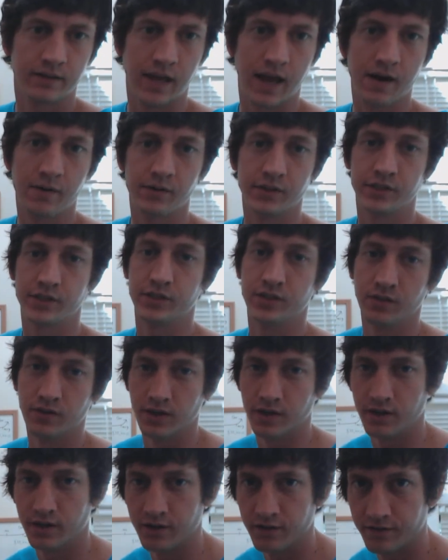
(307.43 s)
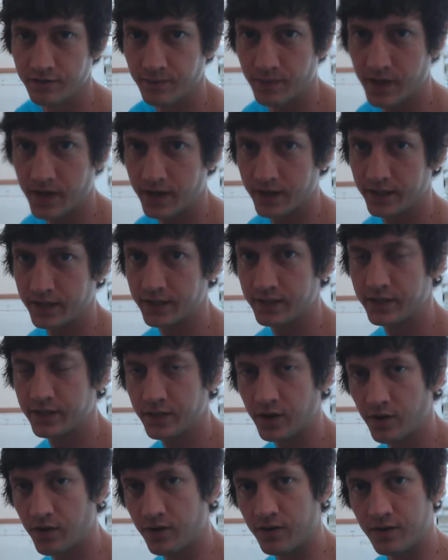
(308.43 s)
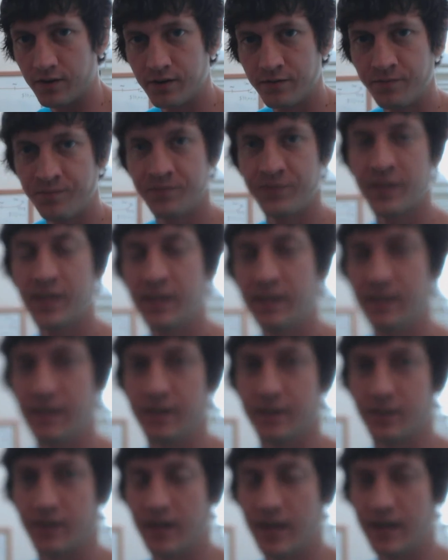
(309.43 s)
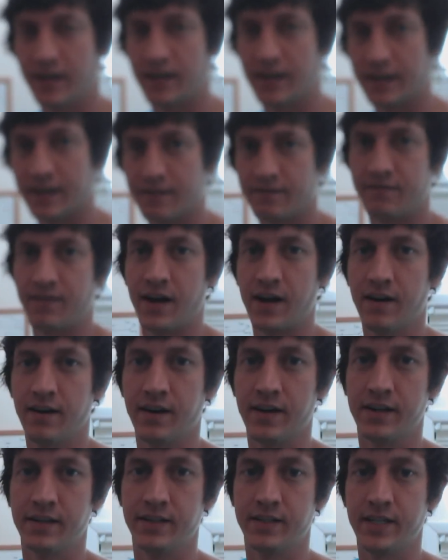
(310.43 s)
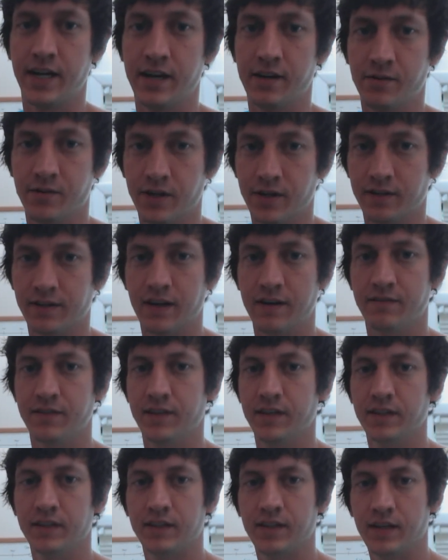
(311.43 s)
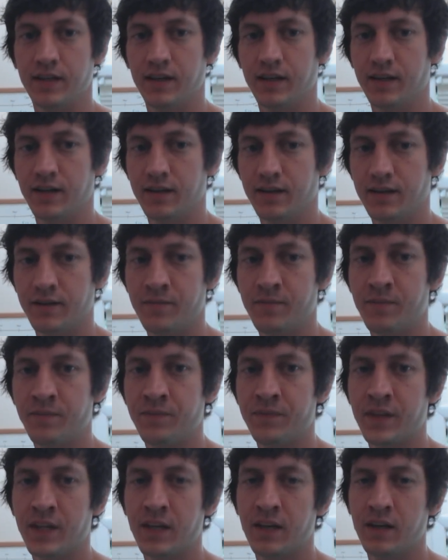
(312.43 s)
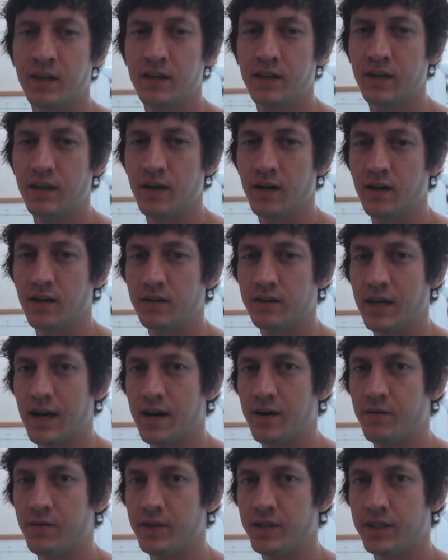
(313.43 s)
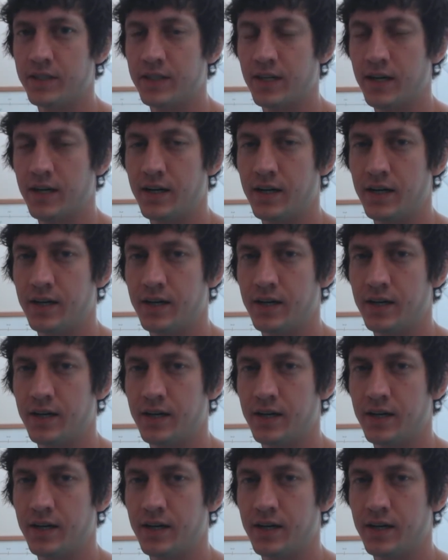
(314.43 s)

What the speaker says: that was short of my goal. Now, granted, I got fired on January 11th, and that was